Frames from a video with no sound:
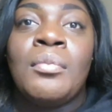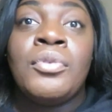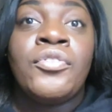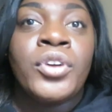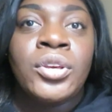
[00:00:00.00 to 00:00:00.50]

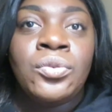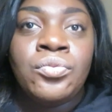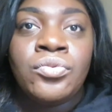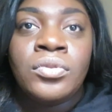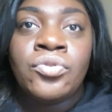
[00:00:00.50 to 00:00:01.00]
Before
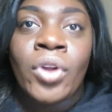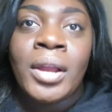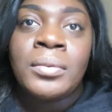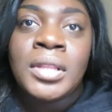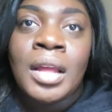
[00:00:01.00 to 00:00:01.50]
you
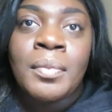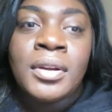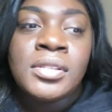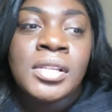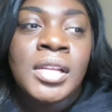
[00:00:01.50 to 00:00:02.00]
drank with that
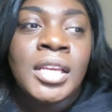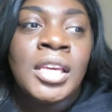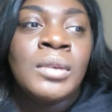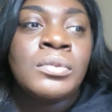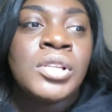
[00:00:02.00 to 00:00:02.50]
person, like,
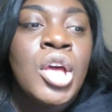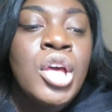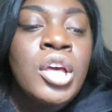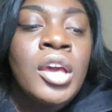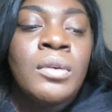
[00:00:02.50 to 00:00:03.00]
he was
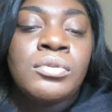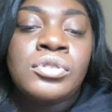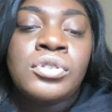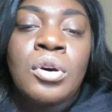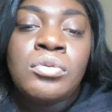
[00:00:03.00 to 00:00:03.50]

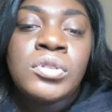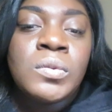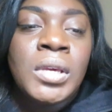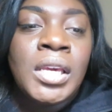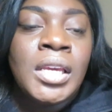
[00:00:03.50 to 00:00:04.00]
so
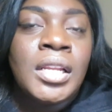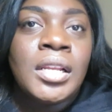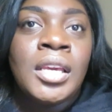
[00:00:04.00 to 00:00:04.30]
sweet.